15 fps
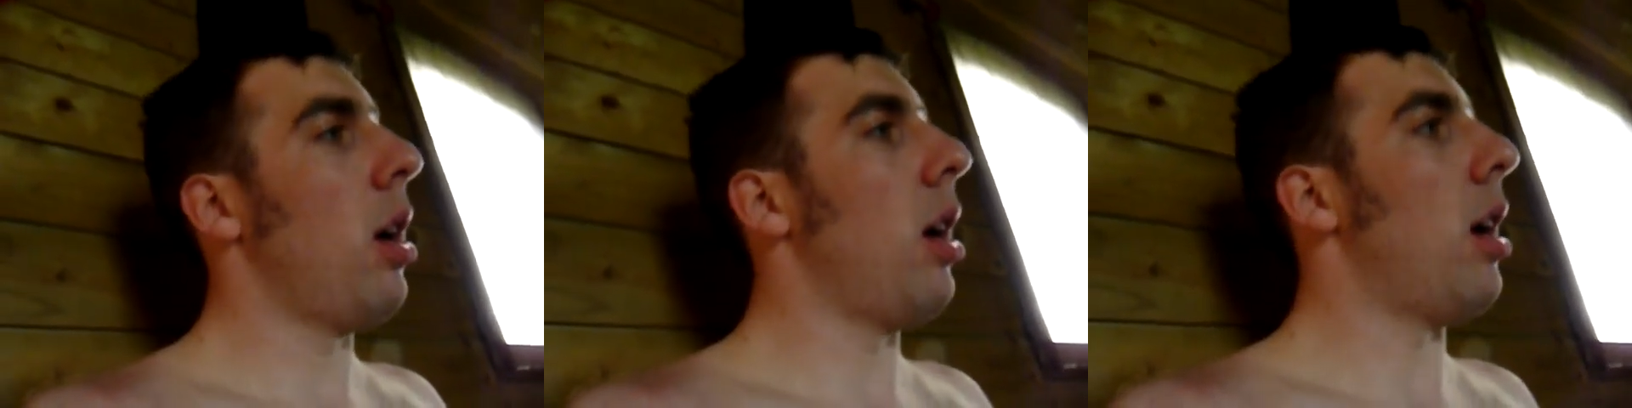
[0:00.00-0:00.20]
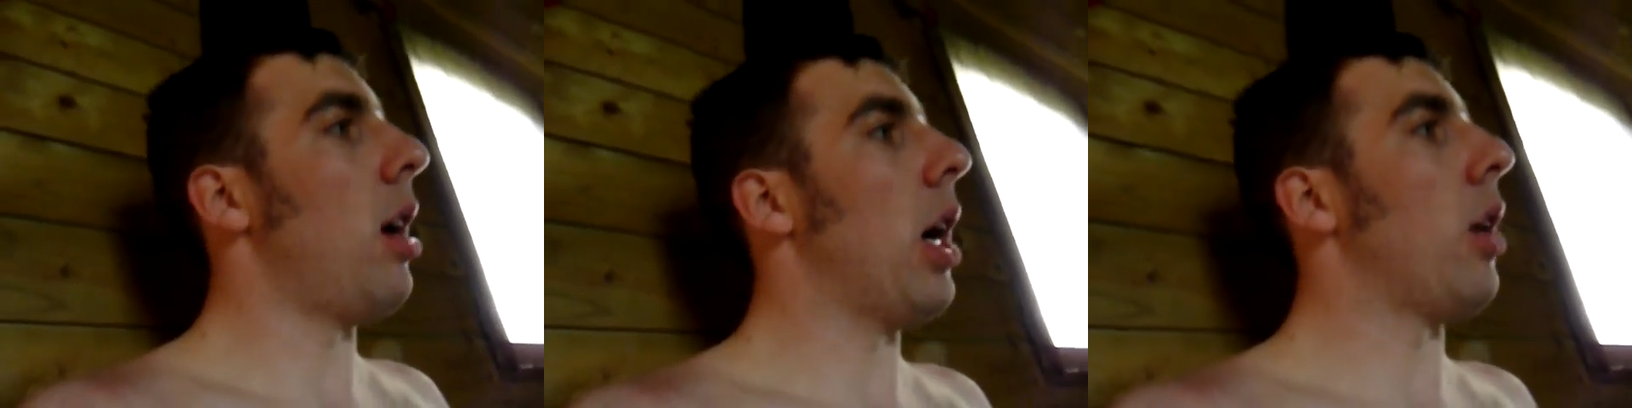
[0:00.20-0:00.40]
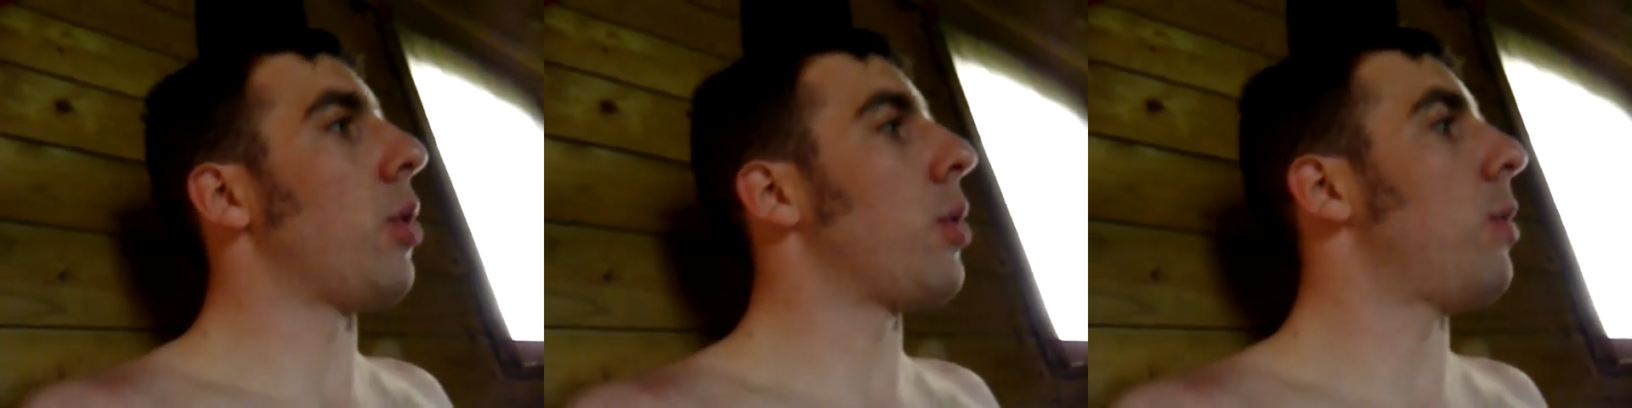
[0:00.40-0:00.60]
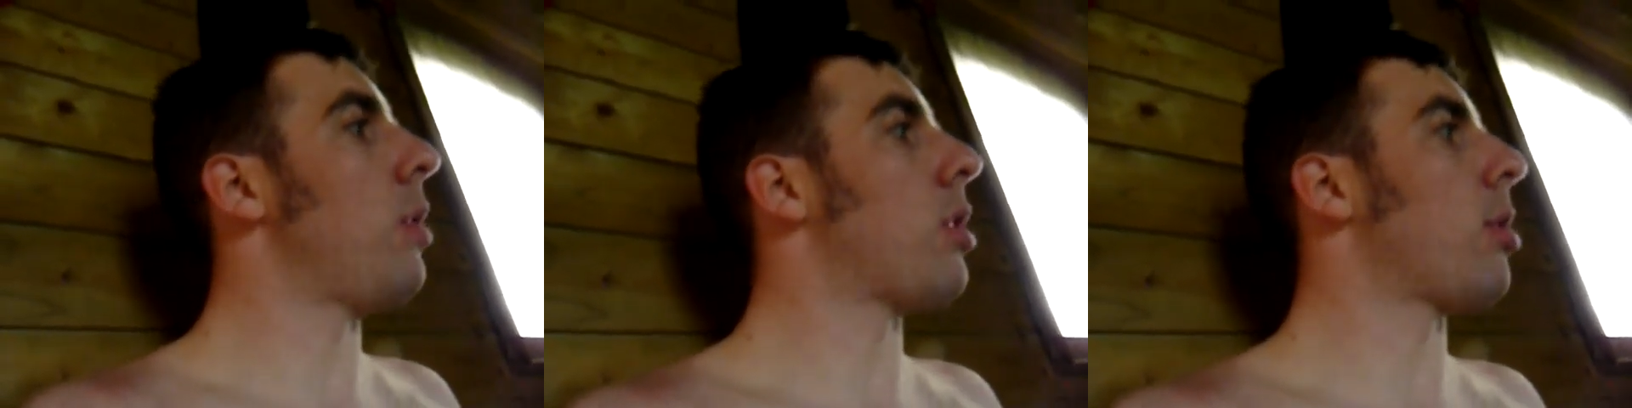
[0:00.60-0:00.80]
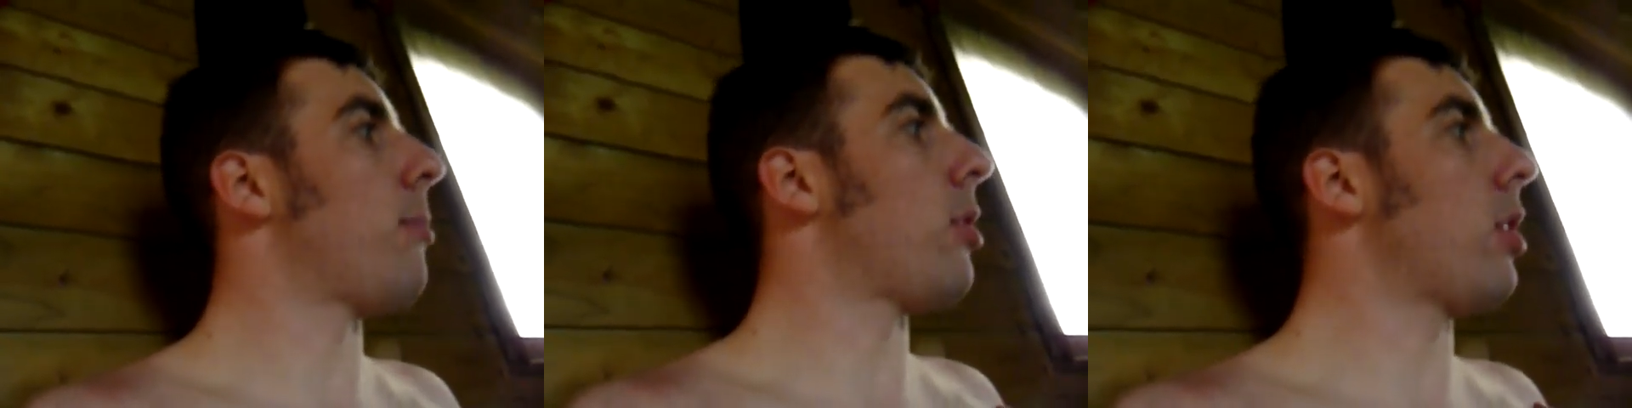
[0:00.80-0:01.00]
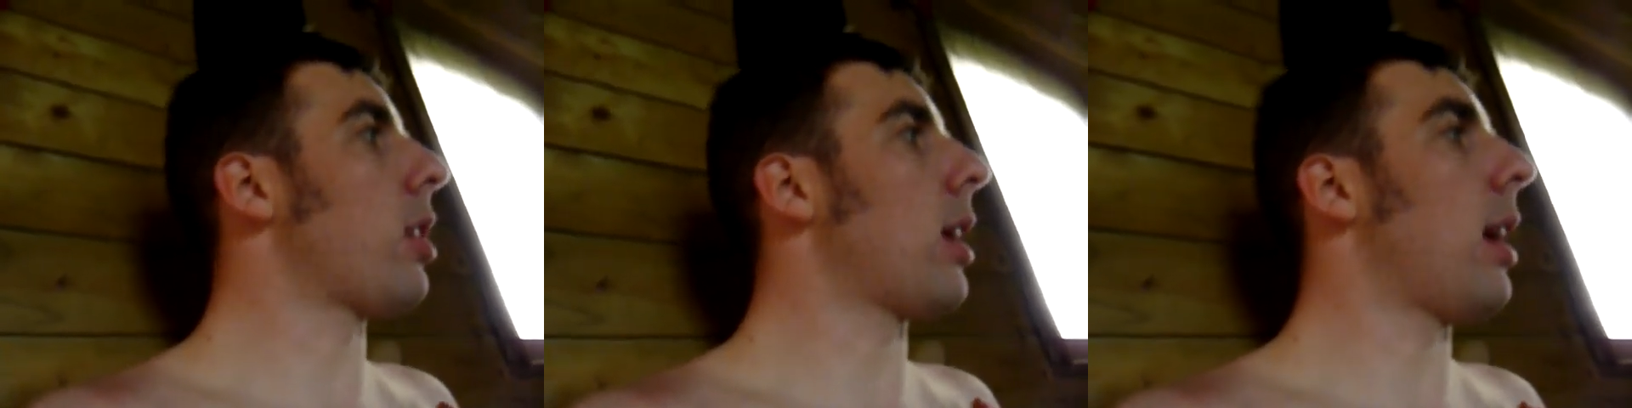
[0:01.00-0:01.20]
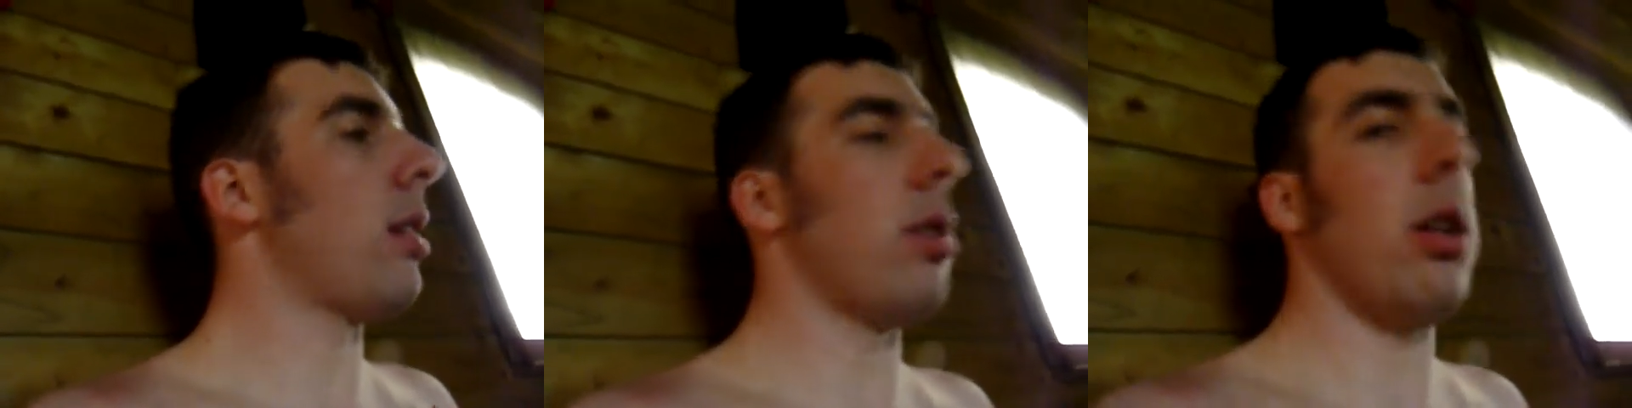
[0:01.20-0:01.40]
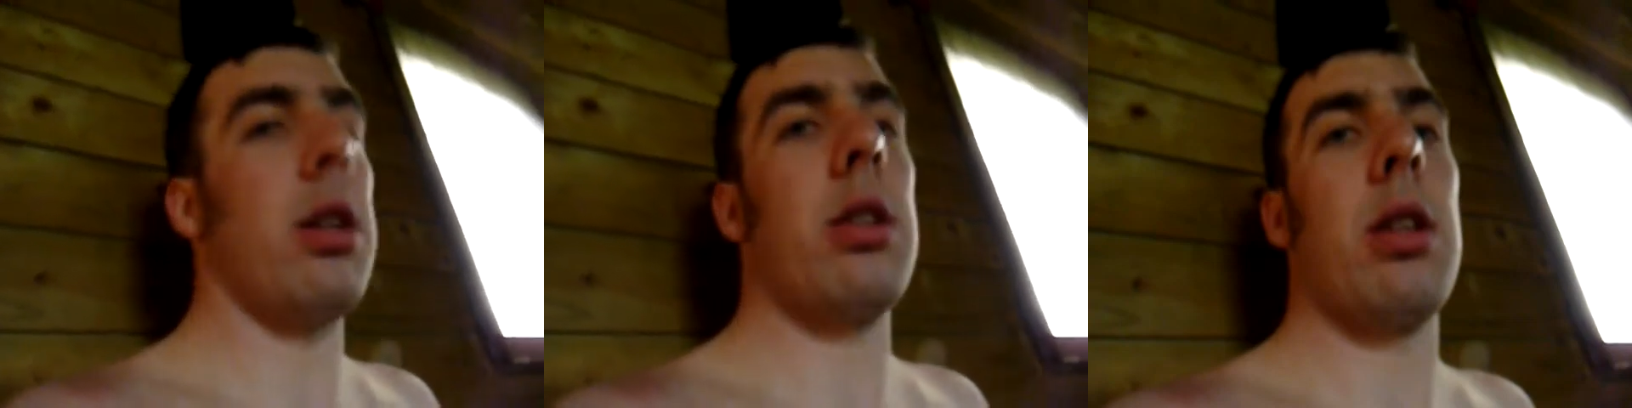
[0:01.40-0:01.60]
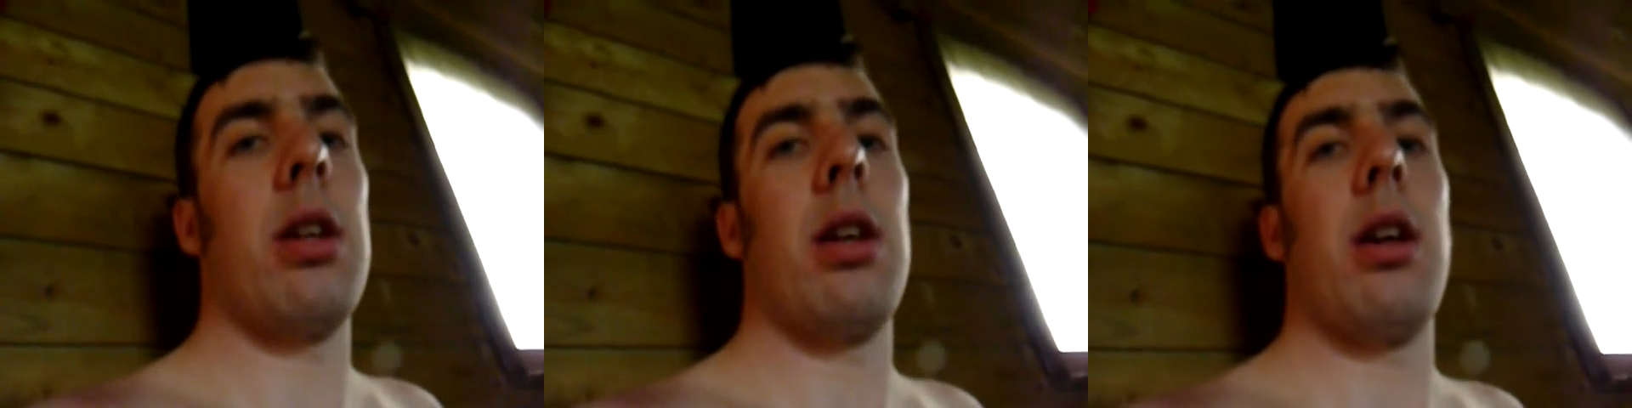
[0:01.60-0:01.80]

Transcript: I'll show you some other gadgets